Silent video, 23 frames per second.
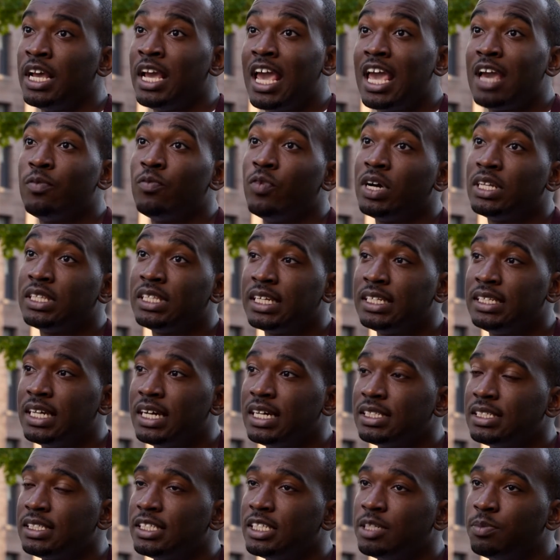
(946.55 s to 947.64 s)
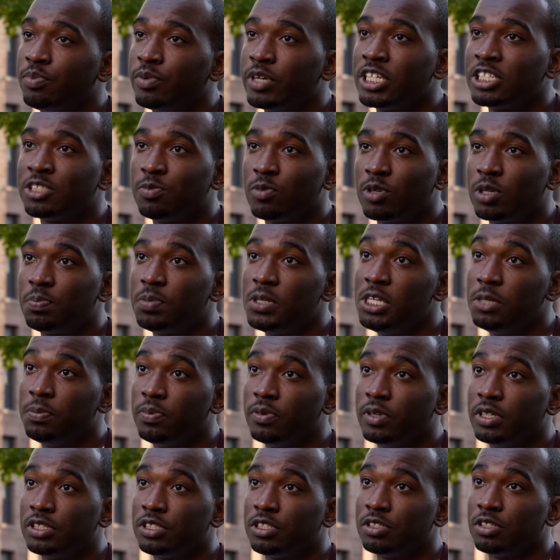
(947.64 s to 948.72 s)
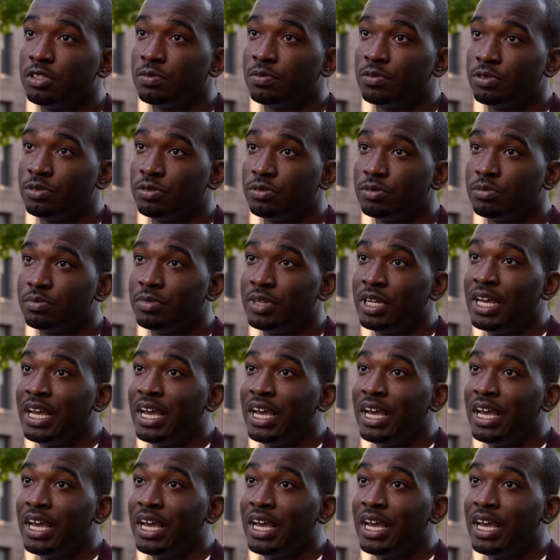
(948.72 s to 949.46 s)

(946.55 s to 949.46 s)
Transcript: And what that does is it brings more people into the room.